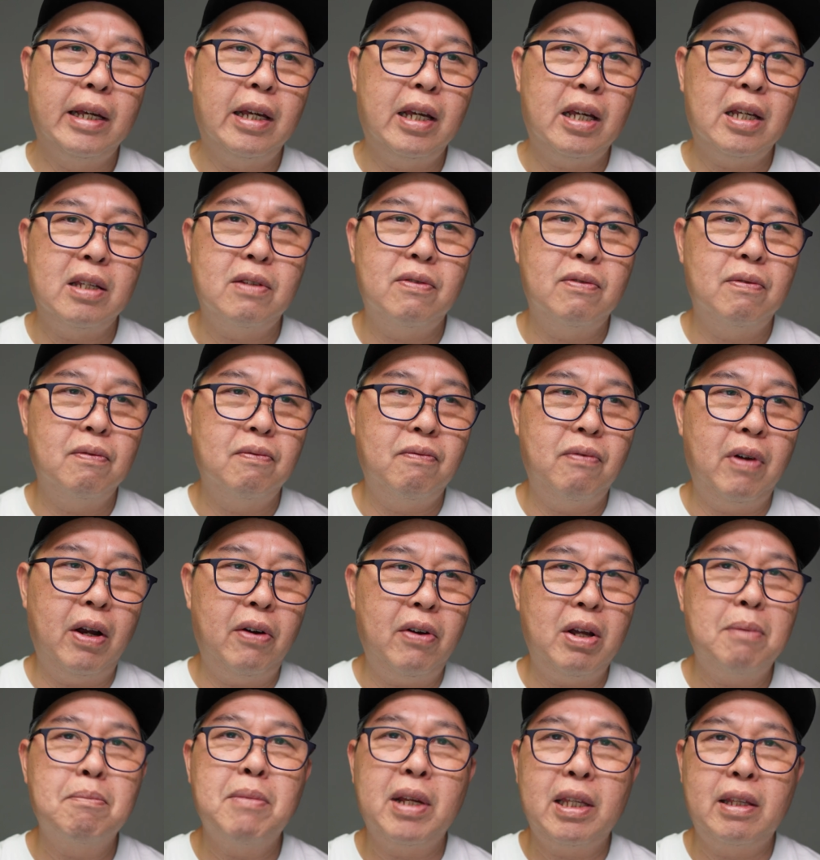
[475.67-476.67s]
It's
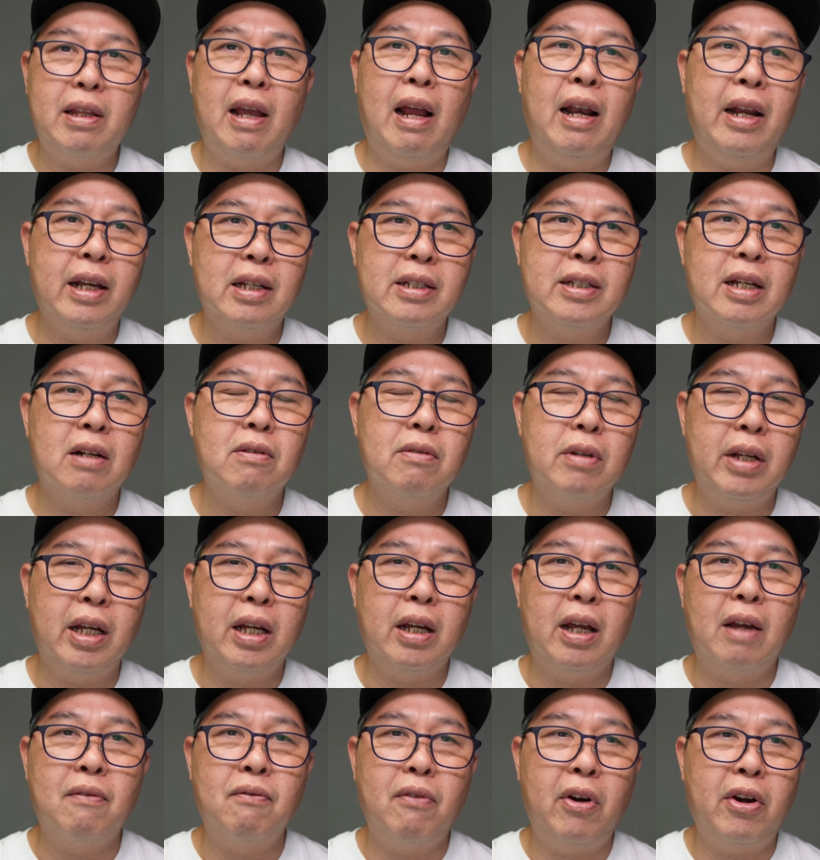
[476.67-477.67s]
very metallic
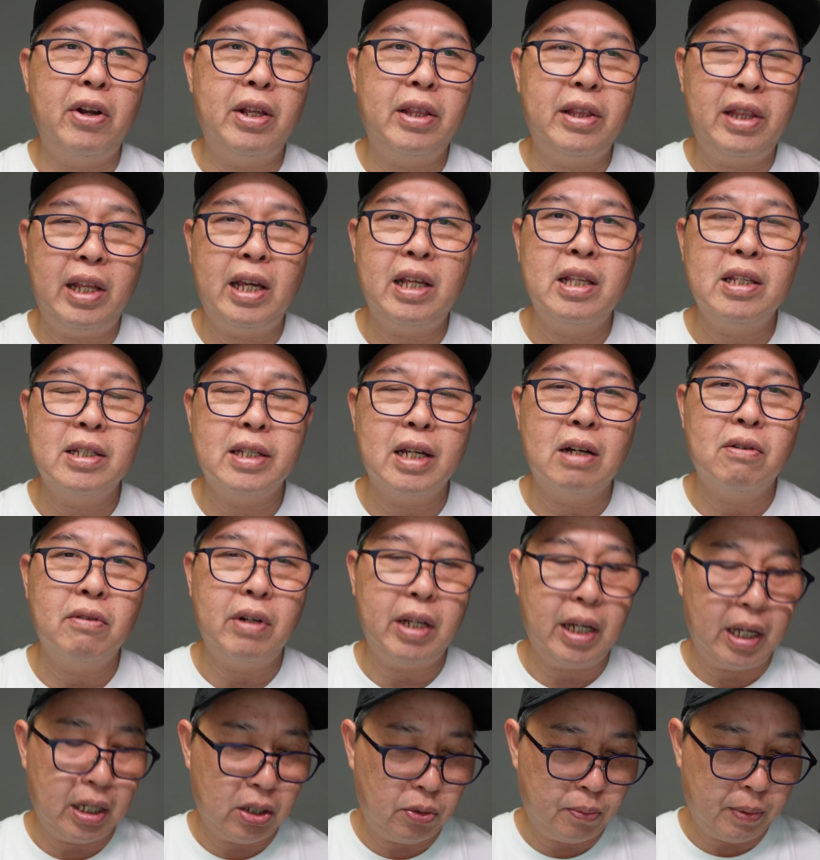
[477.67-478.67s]
sounding and very thin
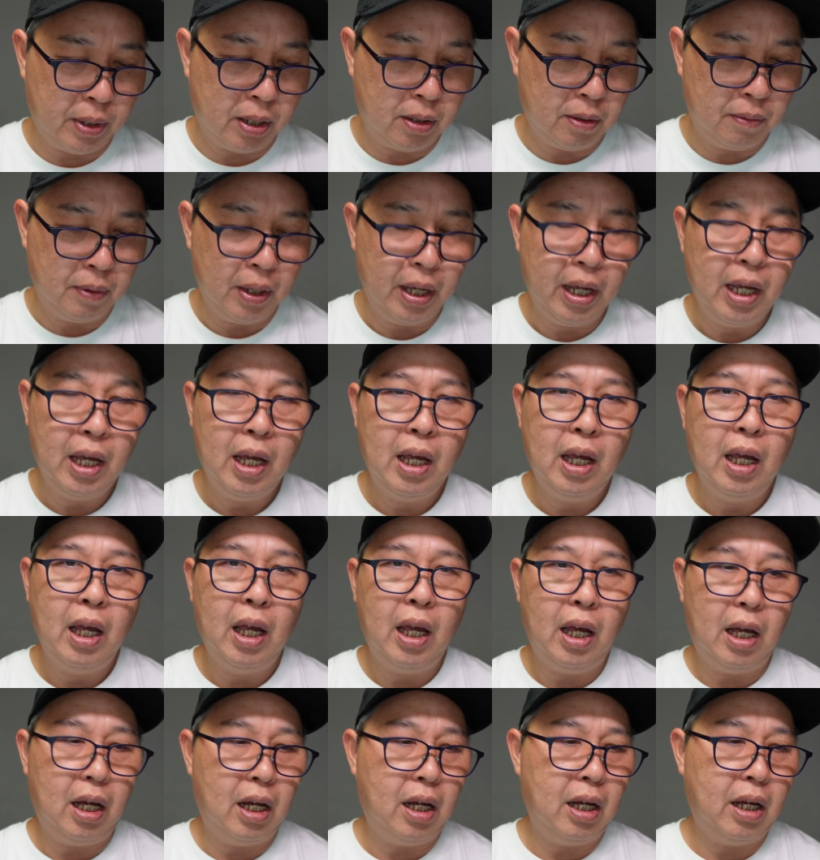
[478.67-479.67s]
sounding as well,
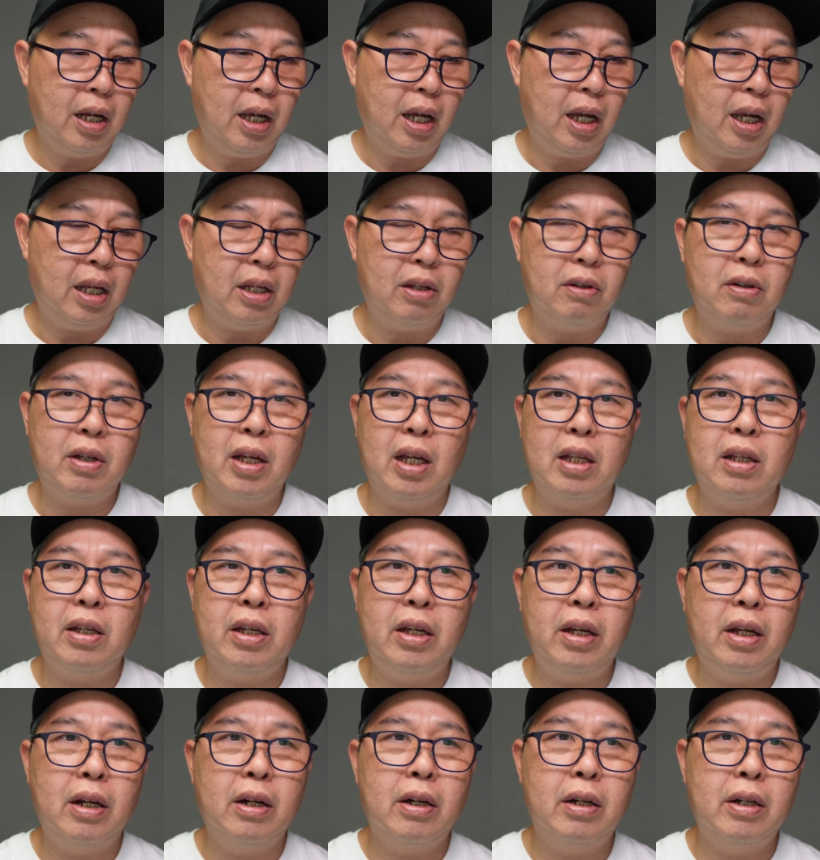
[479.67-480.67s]
and you can
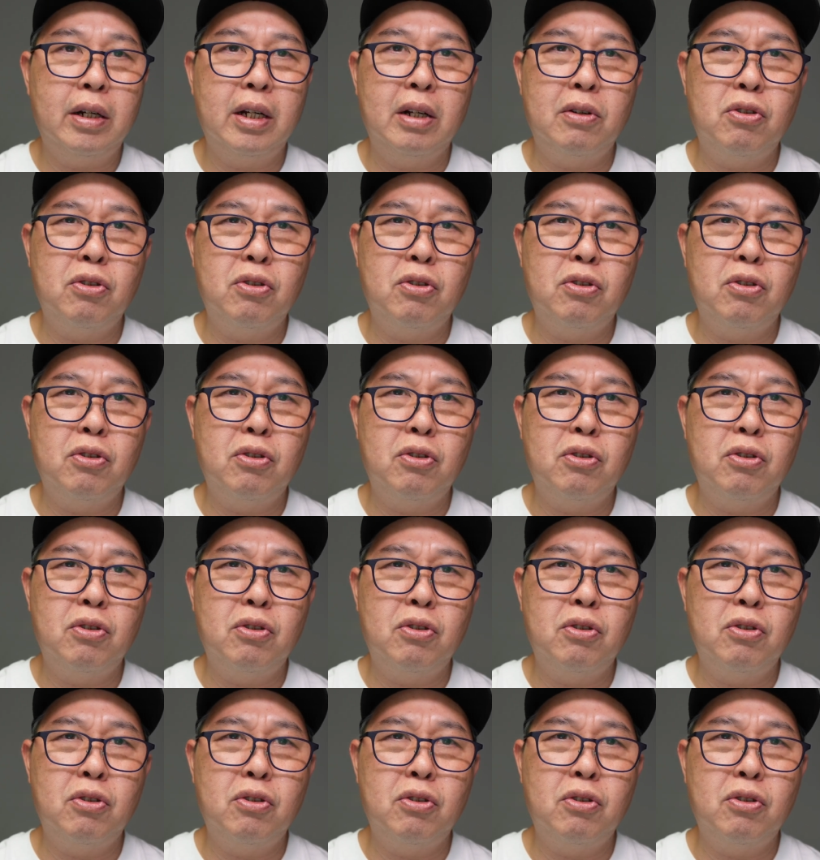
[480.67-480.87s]
hear the